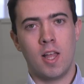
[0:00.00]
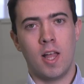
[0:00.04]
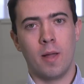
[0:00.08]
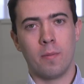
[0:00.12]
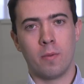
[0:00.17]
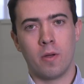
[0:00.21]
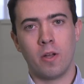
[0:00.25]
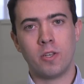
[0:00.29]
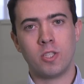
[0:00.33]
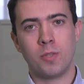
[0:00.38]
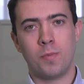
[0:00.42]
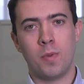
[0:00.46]
I'm
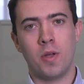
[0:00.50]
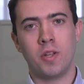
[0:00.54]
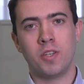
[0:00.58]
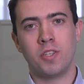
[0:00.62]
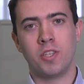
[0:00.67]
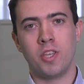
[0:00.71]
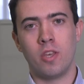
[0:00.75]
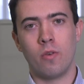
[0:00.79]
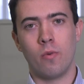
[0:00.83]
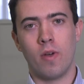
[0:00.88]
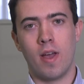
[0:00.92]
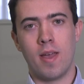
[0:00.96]
going to put
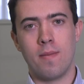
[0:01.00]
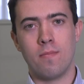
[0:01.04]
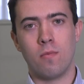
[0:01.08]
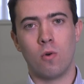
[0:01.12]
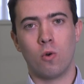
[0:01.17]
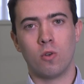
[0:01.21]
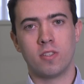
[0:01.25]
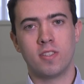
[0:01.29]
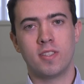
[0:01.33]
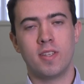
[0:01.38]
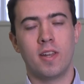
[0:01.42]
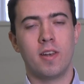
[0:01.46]
to you a
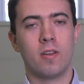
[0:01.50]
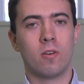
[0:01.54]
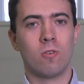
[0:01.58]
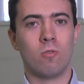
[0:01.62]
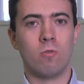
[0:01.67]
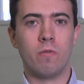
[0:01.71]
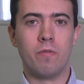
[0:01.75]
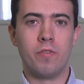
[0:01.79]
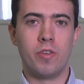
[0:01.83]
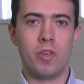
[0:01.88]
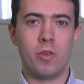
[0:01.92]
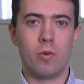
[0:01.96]
more
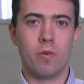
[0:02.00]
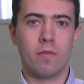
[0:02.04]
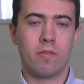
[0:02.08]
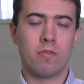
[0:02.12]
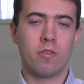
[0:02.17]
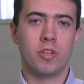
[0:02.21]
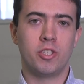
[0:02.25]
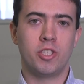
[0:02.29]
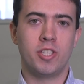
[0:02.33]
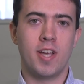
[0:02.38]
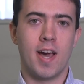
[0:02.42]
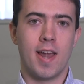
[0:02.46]
cynical view of
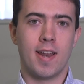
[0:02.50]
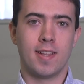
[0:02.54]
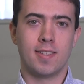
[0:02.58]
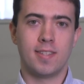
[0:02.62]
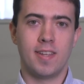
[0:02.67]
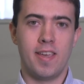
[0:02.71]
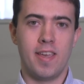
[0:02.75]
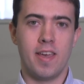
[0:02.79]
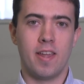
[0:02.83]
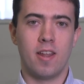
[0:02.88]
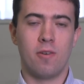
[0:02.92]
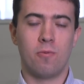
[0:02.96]

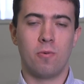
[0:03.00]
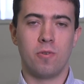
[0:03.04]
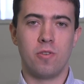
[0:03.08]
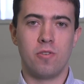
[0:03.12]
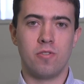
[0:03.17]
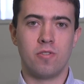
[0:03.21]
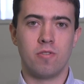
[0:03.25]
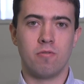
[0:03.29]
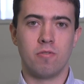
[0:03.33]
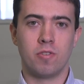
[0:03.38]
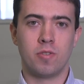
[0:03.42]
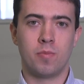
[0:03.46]
Christianity, and I want
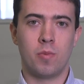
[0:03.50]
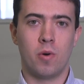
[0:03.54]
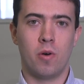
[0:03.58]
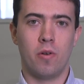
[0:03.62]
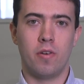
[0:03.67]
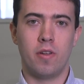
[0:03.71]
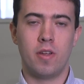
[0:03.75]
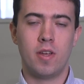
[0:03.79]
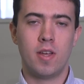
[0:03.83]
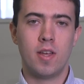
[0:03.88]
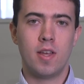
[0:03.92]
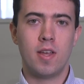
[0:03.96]
you to
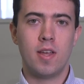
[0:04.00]
respond.